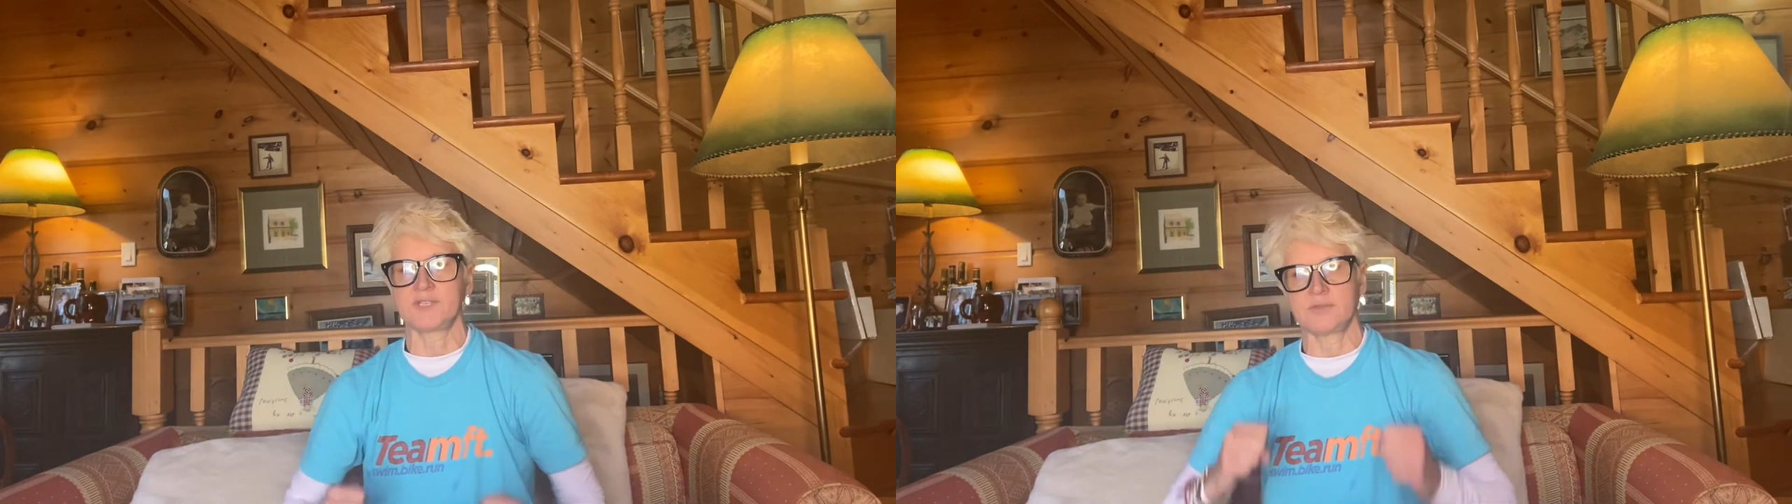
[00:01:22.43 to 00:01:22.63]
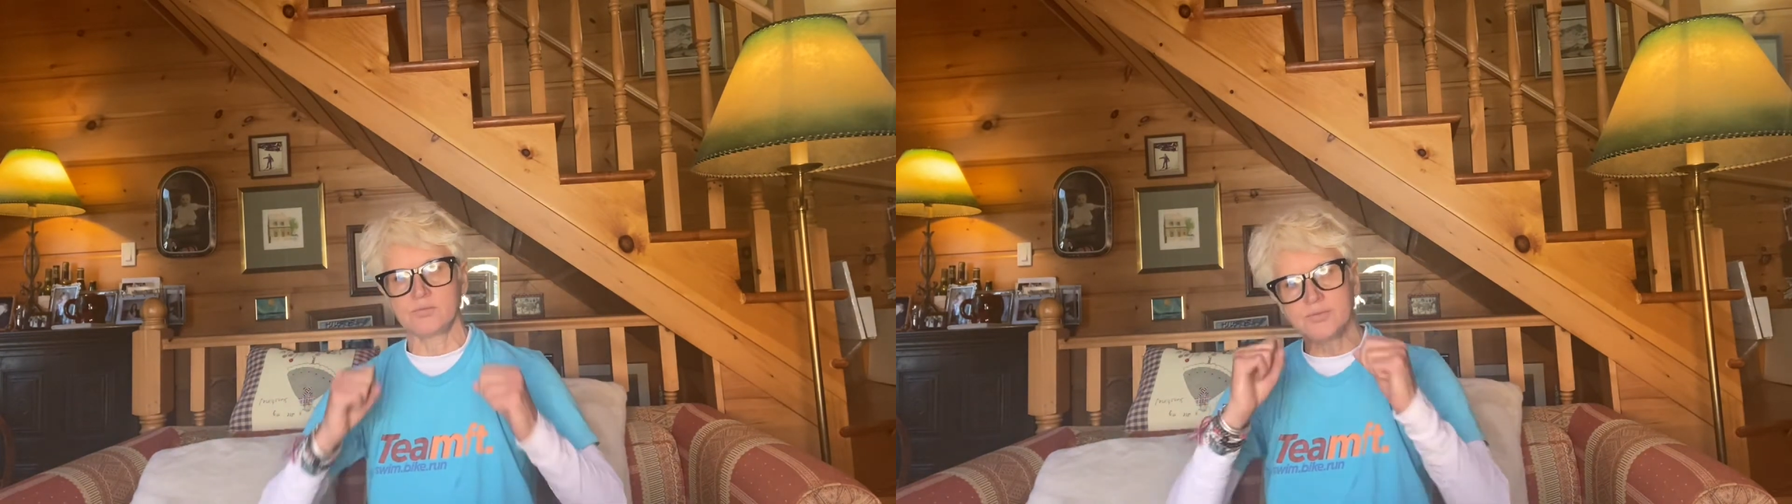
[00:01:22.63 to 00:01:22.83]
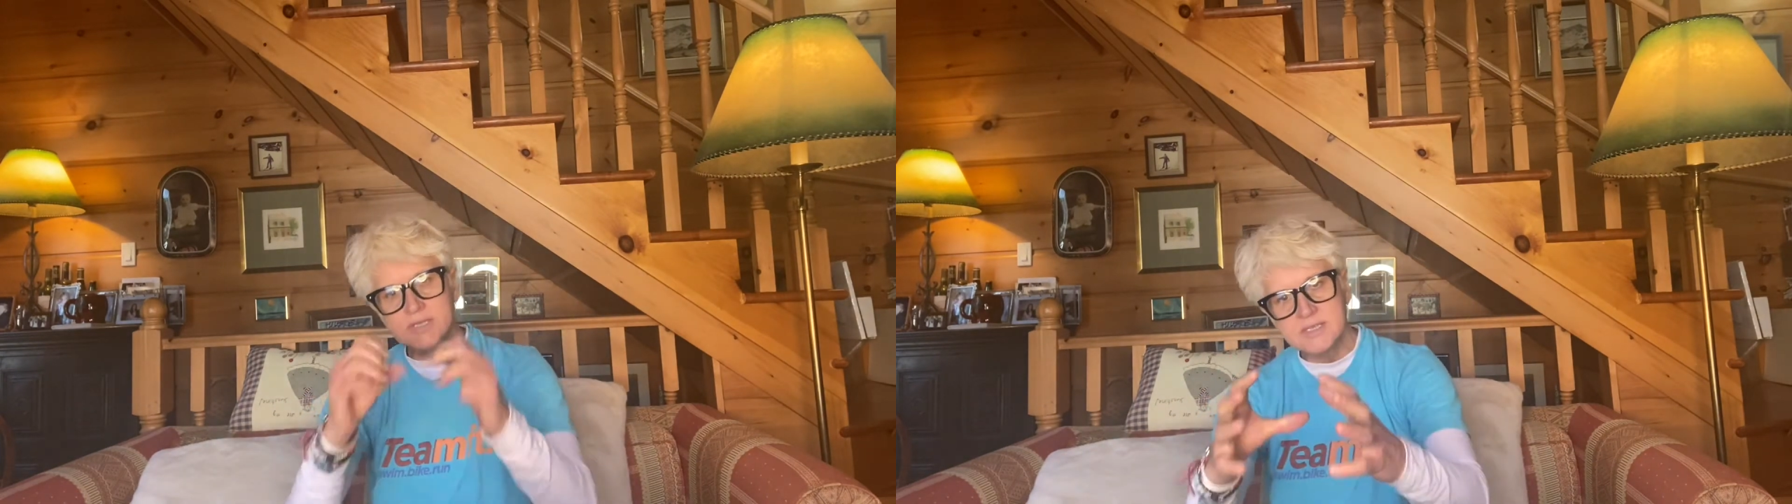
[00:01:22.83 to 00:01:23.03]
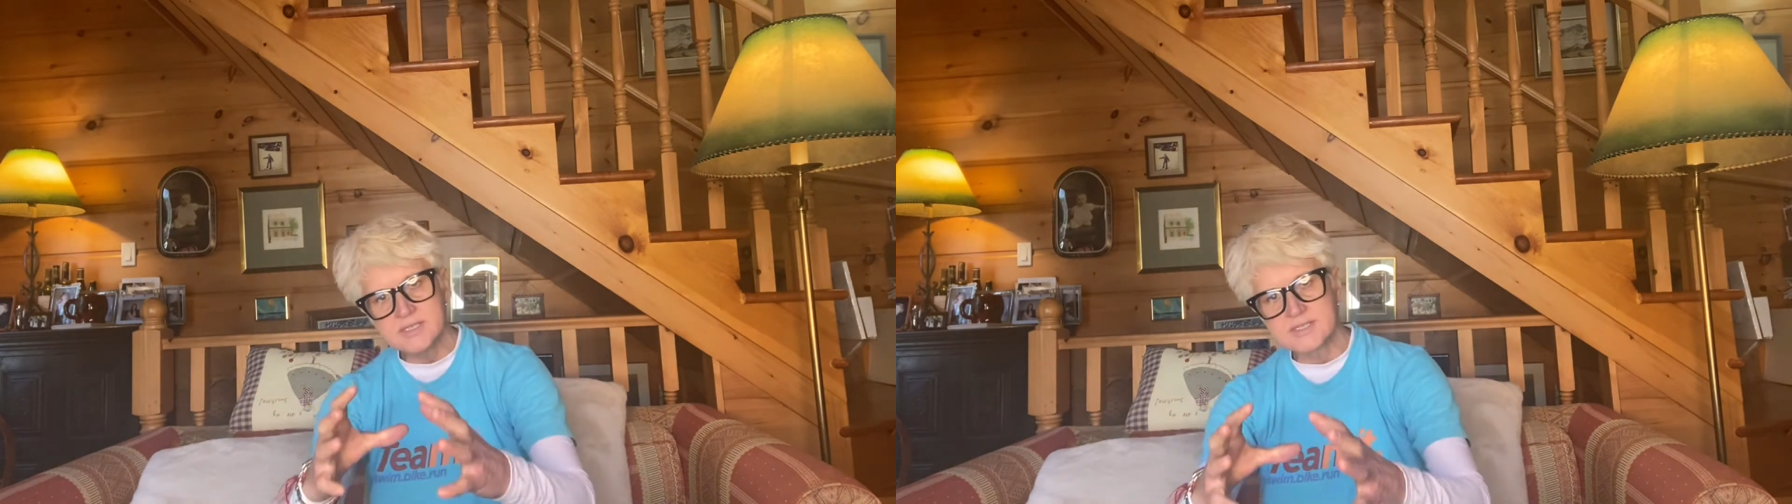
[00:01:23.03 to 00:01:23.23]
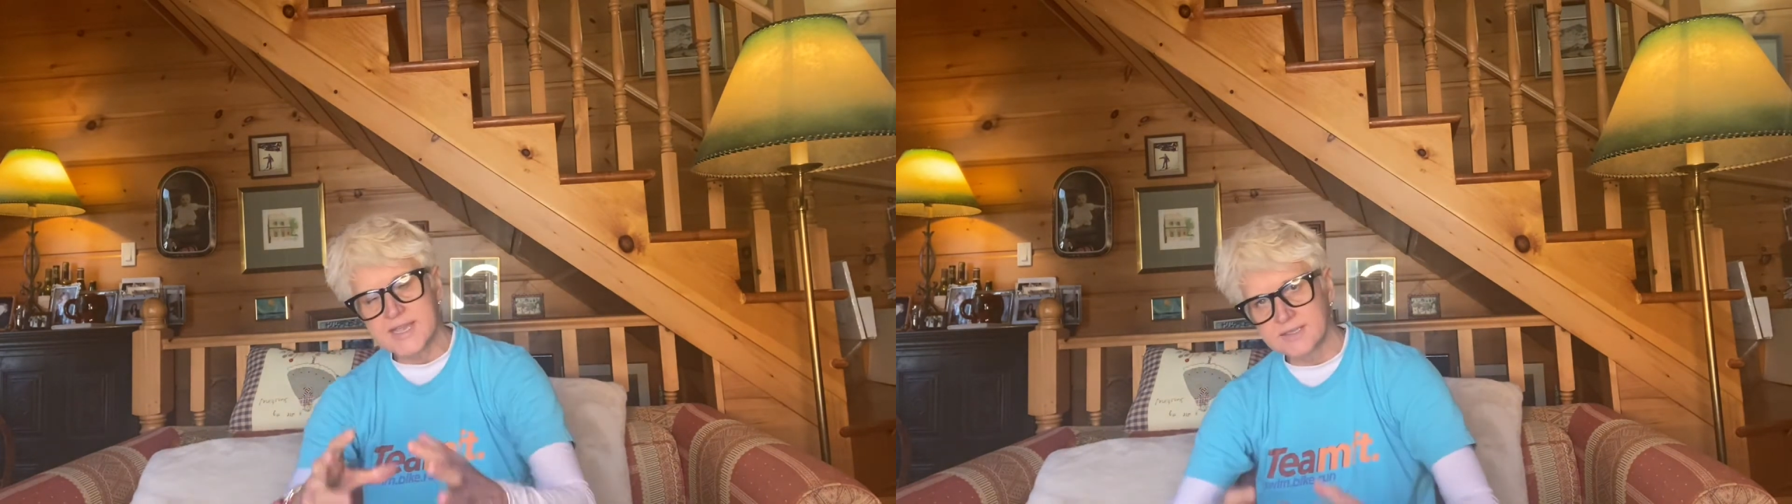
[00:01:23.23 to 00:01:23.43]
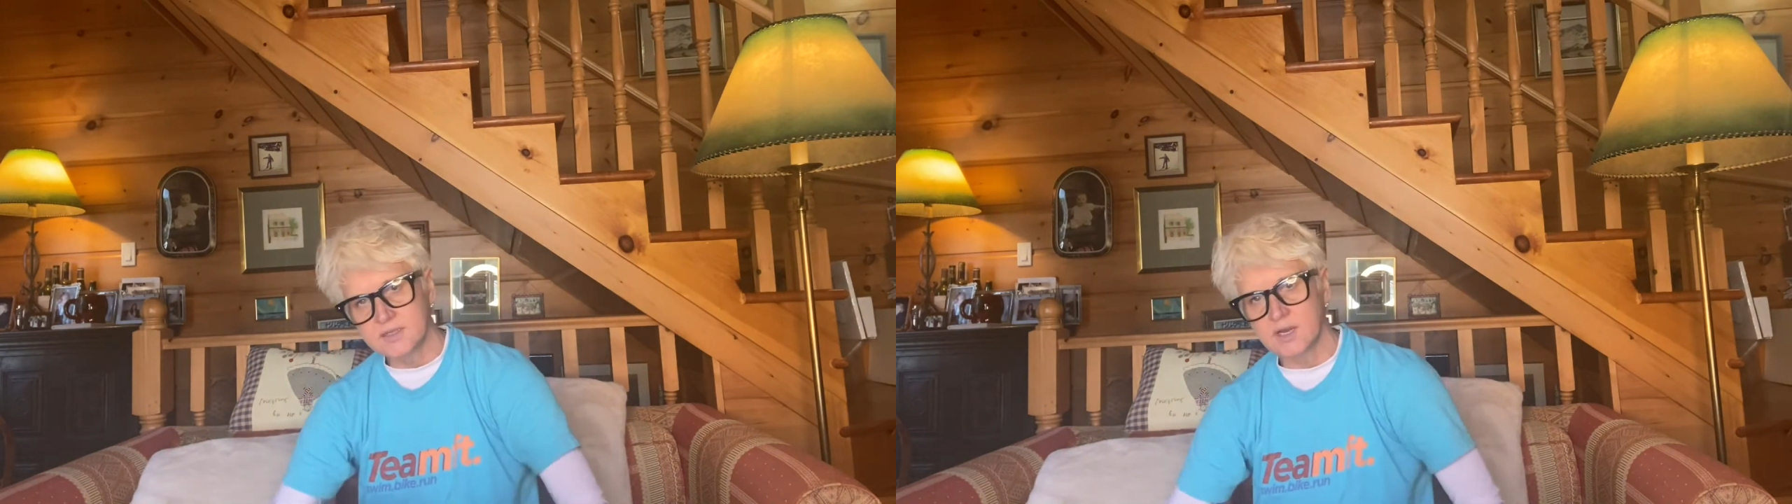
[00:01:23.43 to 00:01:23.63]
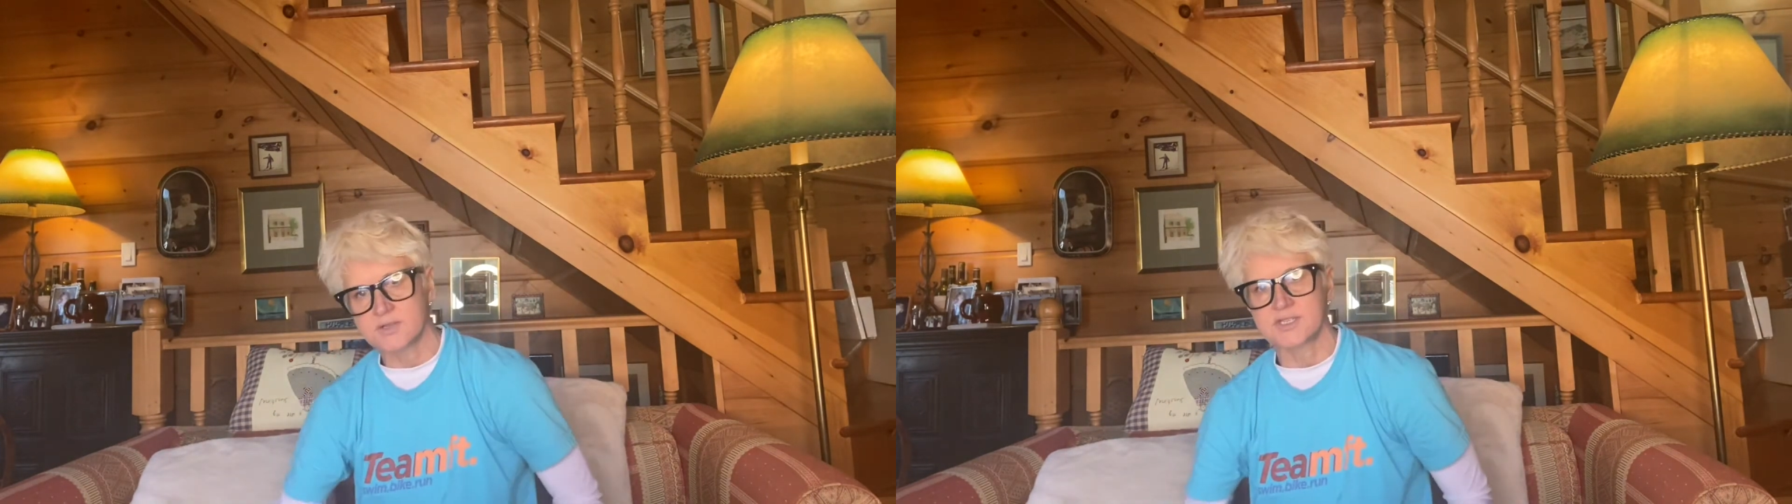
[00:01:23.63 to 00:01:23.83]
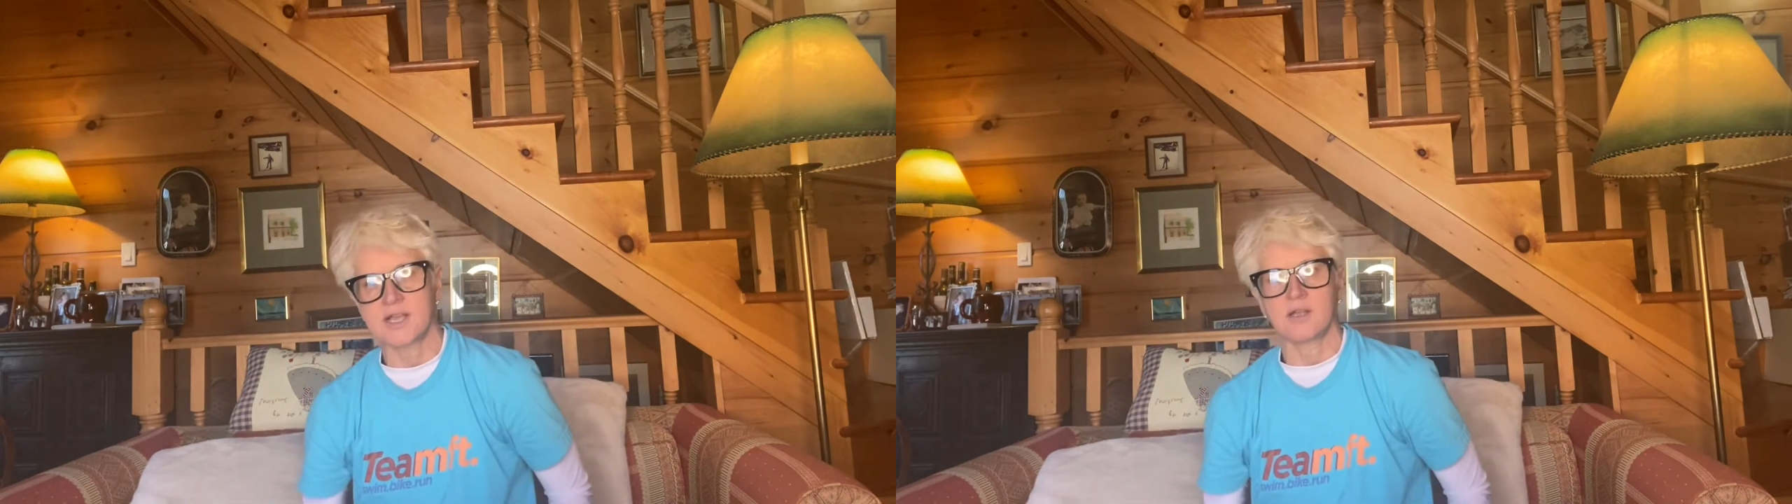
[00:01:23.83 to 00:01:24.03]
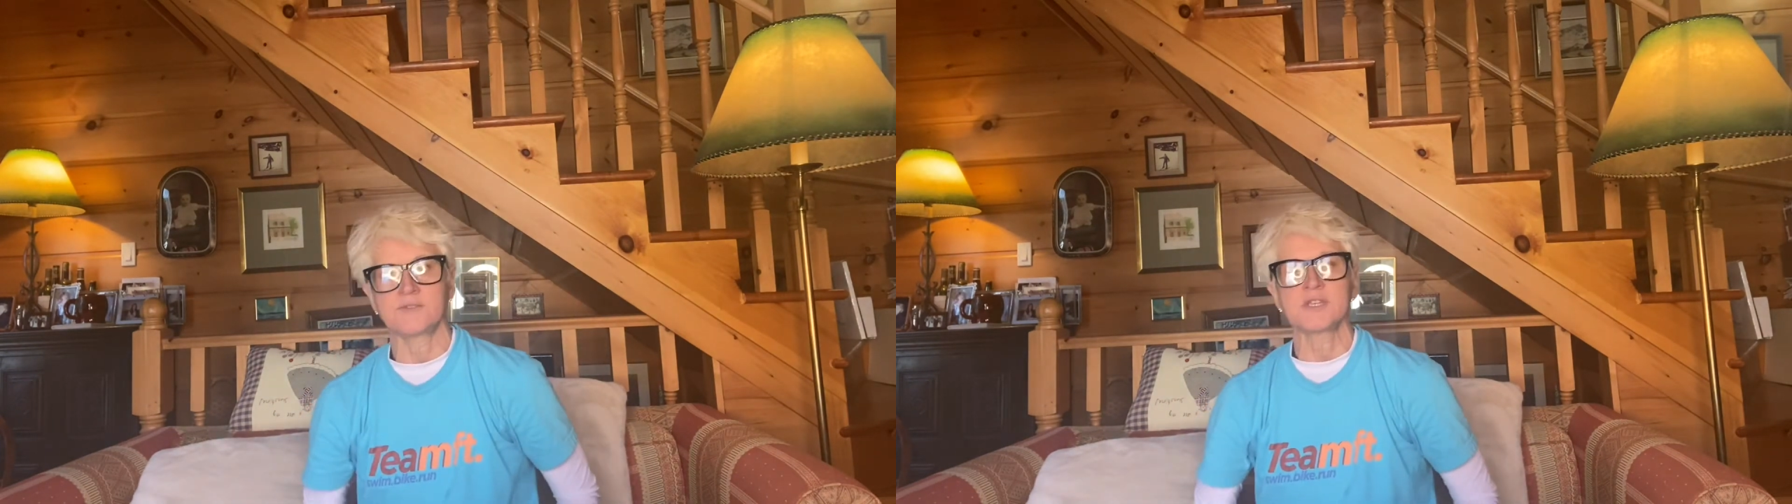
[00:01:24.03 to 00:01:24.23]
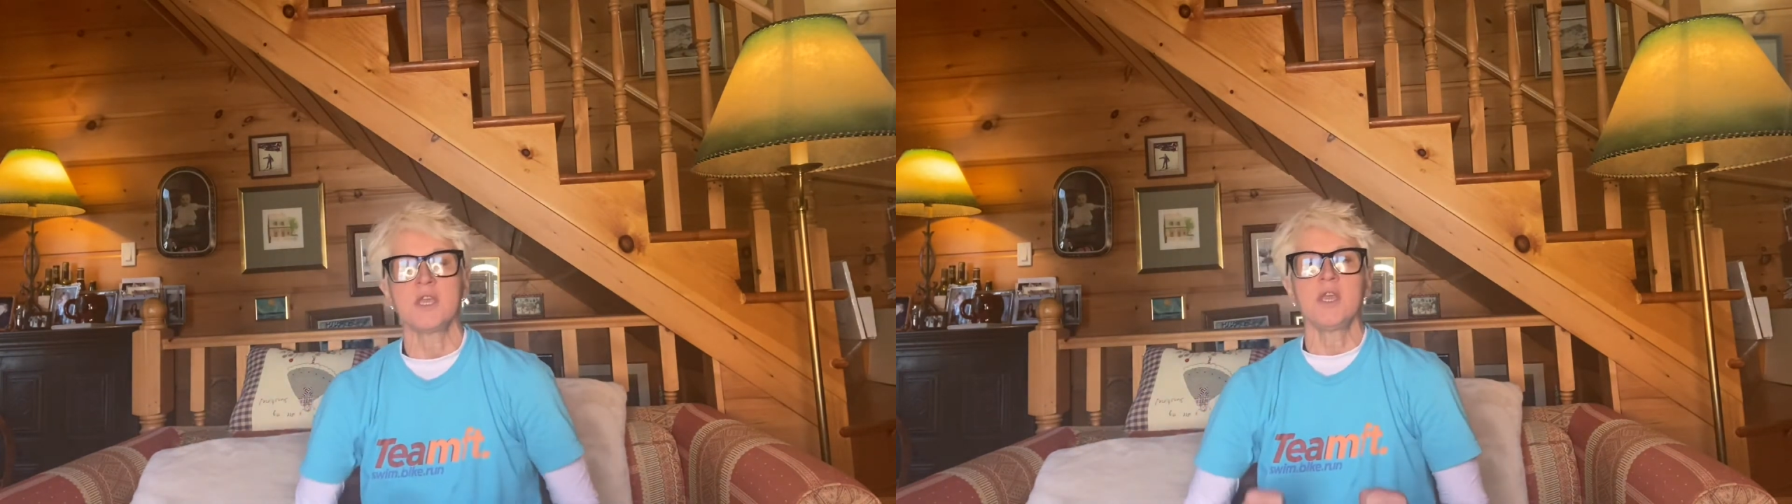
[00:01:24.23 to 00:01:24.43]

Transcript: and reset ourselves